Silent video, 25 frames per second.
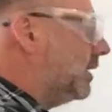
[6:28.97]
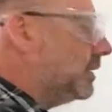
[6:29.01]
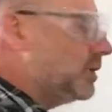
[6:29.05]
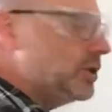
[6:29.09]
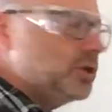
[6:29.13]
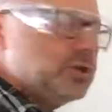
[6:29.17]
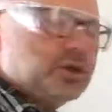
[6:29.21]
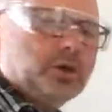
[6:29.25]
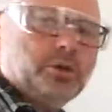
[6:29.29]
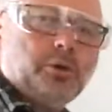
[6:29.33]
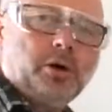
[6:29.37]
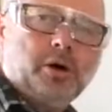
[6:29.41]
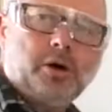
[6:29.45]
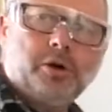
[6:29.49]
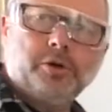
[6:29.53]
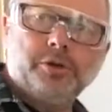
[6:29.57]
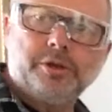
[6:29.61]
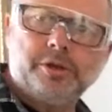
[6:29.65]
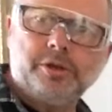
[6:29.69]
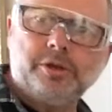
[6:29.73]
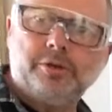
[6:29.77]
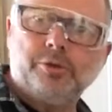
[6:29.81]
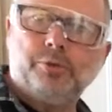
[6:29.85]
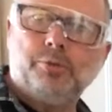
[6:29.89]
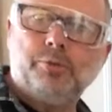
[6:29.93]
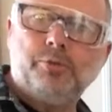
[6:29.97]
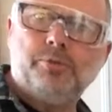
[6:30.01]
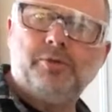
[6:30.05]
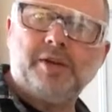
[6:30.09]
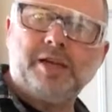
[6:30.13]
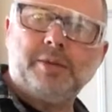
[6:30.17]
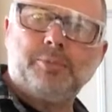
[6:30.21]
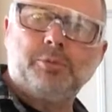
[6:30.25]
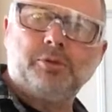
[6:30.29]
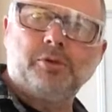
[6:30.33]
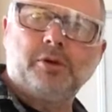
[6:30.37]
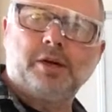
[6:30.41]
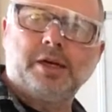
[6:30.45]
so hot that it all
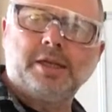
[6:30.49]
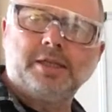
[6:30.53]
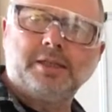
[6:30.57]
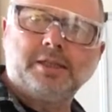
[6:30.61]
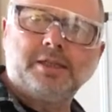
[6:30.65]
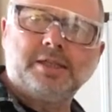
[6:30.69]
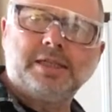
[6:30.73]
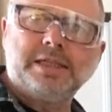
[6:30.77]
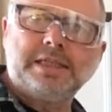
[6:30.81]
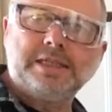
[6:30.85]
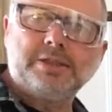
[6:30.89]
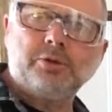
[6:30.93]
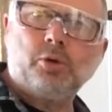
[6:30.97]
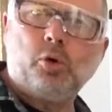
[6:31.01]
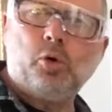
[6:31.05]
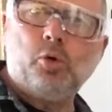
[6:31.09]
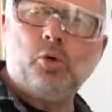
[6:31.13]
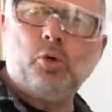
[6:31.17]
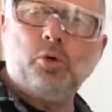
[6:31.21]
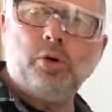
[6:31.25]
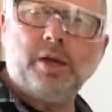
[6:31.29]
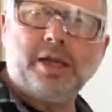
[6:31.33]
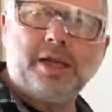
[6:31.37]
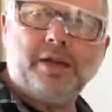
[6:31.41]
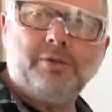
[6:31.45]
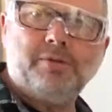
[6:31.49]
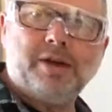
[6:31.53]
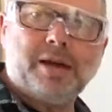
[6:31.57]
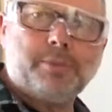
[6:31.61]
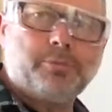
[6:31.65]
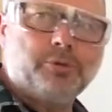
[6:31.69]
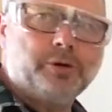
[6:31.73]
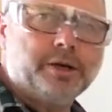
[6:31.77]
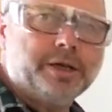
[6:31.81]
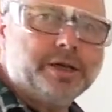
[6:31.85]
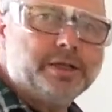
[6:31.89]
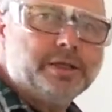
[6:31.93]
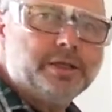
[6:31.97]
vaporizes, it's all
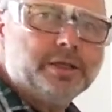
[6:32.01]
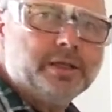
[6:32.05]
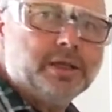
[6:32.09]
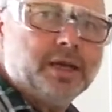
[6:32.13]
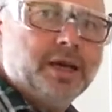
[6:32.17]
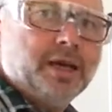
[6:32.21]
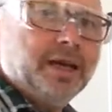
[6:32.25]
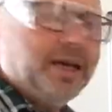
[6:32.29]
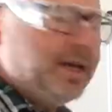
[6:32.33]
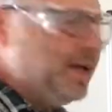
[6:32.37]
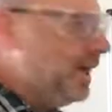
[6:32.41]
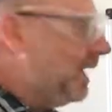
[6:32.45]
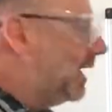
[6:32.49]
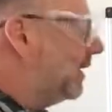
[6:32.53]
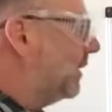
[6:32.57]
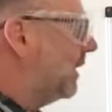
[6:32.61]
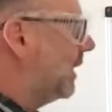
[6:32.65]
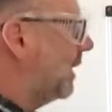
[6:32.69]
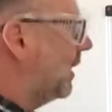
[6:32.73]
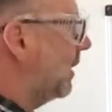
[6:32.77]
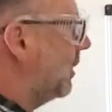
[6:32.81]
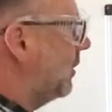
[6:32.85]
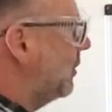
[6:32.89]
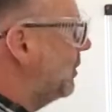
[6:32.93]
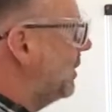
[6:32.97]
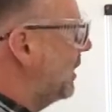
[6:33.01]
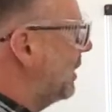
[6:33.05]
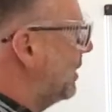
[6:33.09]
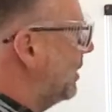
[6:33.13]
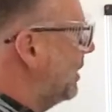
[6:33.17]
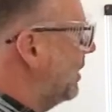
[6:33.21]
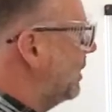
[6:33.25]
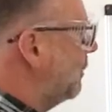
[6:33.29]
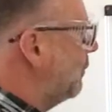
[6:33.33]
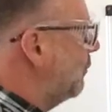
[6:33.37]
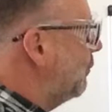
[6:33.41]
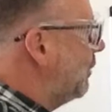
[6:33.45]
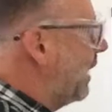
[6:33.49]
evaporated. And then it goes into
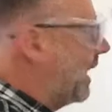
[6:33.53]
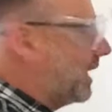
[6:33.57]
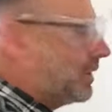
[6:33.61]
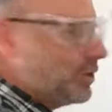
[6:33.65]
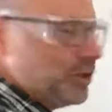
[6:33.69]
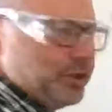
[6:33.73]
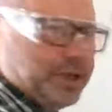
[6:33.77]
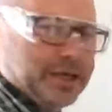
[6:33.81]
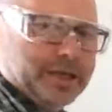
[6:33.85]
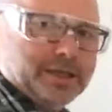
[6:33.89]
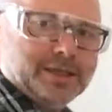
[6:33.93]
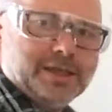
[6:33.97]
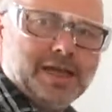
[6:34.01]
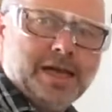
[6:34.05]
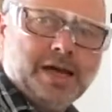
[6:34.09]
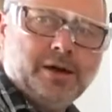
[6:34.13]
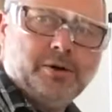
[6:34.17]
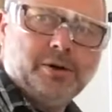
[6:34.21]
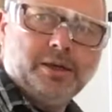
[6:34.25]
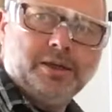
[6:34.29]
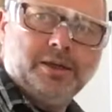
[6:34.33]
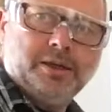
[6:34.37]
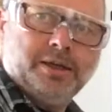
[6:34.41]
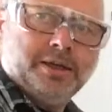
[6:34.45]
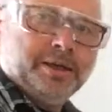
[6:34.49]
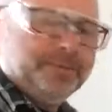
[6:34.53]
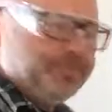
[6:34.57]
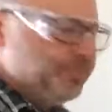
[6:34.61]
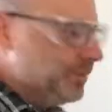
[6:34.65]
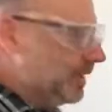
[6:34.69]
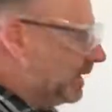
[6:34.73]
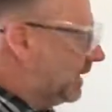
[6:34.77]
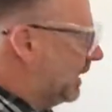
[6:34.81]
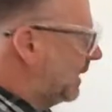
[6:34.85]
this fractioning tower. And